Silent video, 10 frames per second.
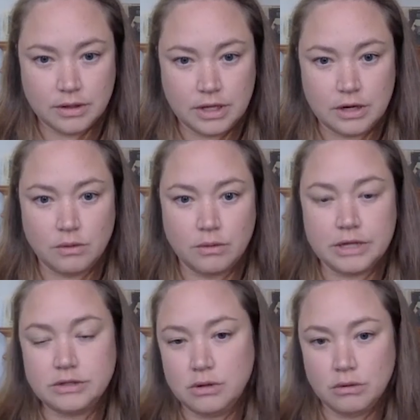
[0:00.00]
you know, a
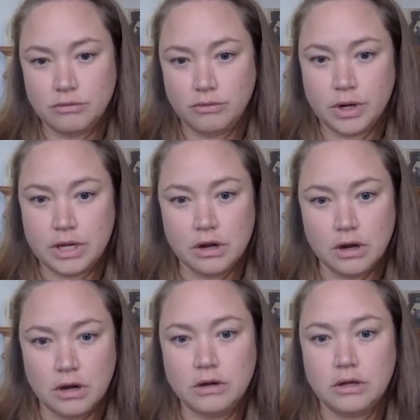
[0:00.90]
two or
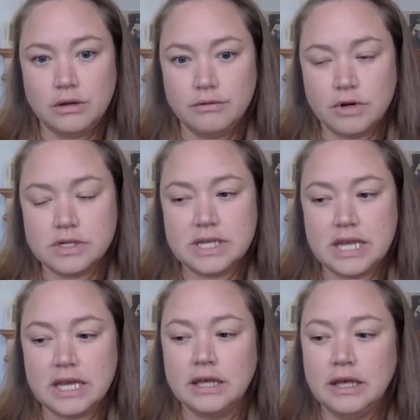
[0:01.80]
four-year
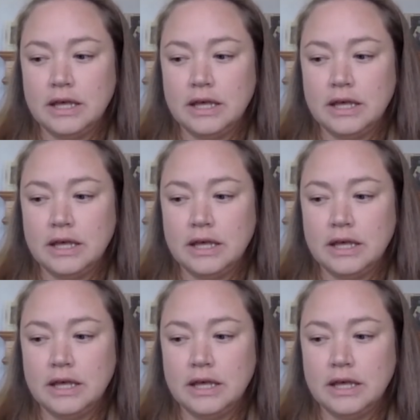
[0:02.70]
university.